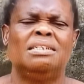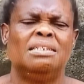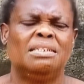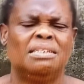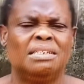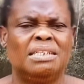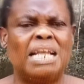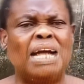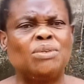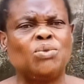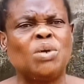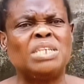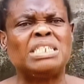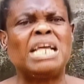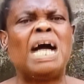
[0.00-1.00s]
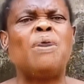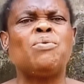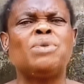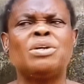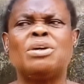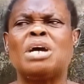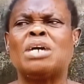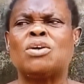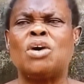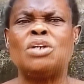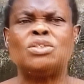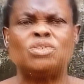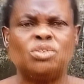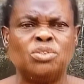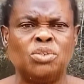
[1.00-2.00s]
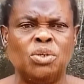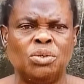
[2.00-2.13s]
That was how we got to know